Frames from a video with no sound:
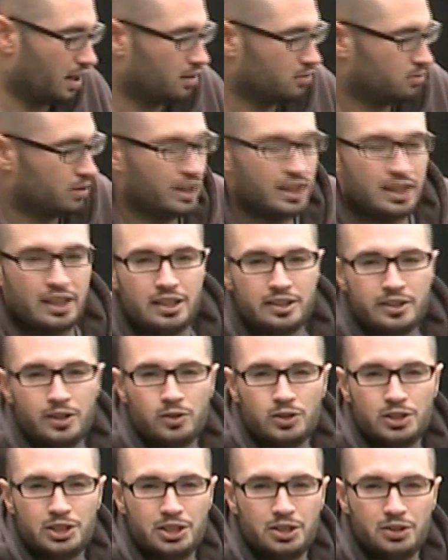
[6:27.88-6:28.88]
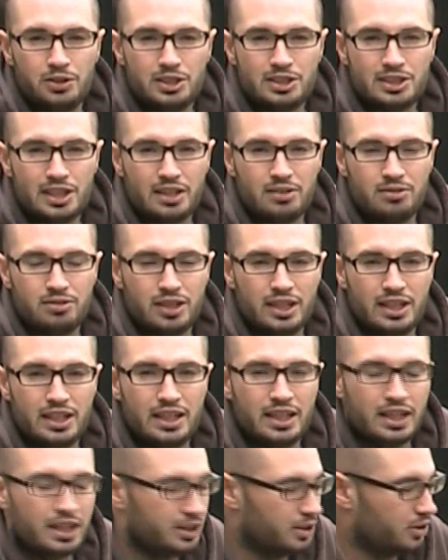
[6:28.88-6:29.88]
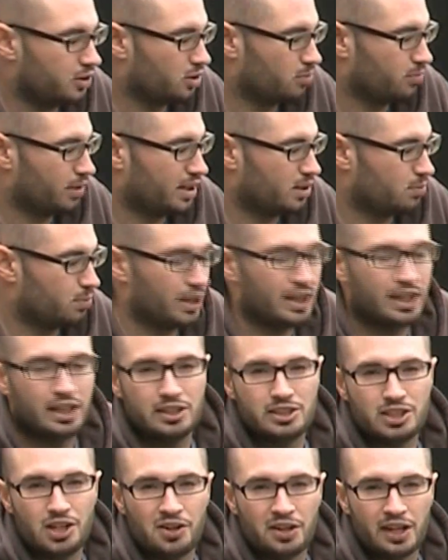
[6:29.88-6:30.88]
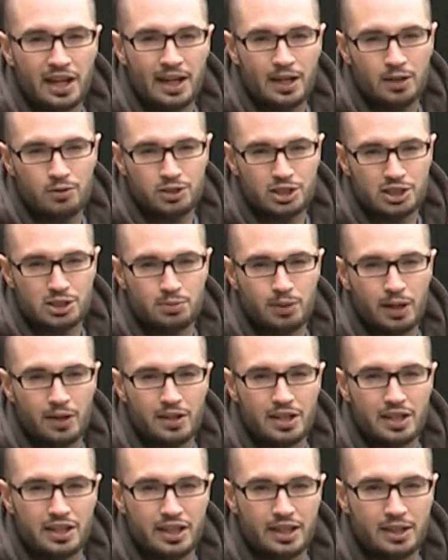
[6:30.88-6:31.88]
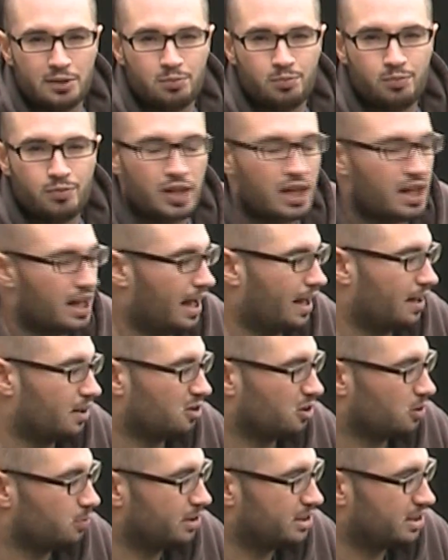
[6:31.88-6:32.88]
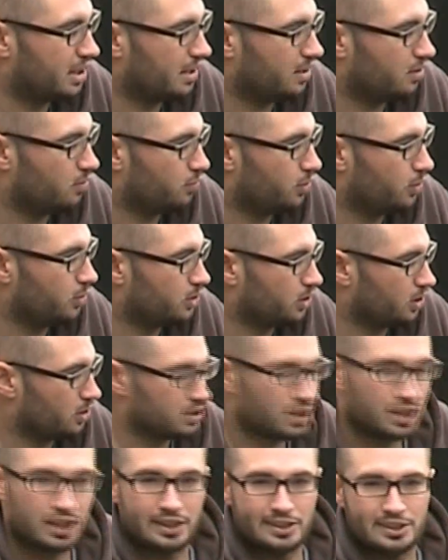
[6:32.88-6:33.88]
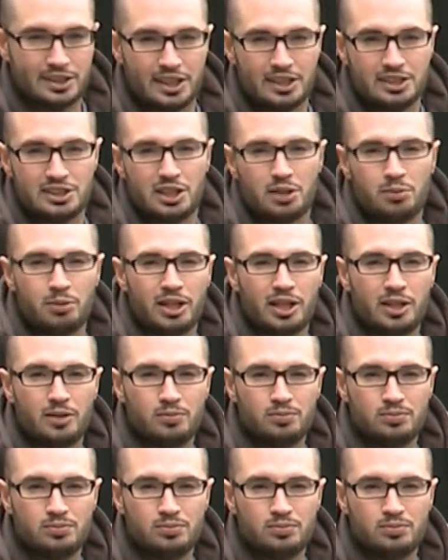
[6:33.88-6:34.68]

Really, as long as you do it safely, you can make a plinking target out of just about anything. And I'm going to be taking a few shots at these things in a minute.